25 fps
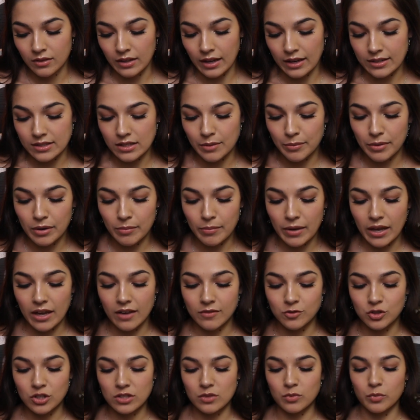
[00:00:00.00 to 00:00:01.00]
Yeah, somebody may
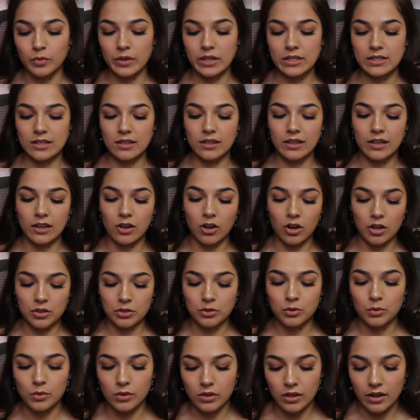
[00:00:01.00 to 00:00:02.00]
have just recently gone
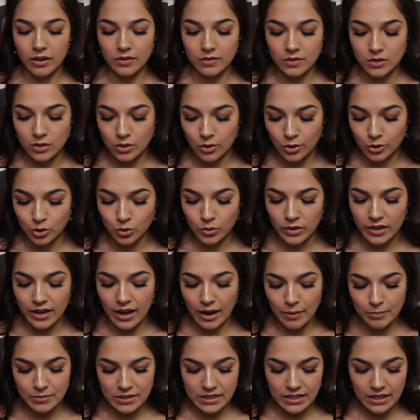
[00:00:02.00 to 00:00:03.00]
through a lot of surgery.
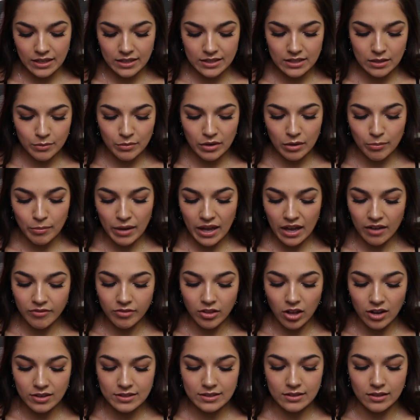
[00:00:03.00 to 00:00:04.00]
I'm seeing somebody may have
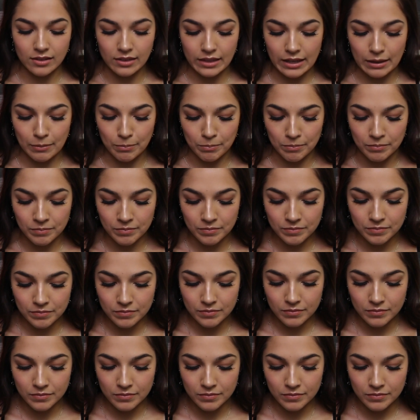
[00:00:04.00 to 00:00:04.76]
lost a limb.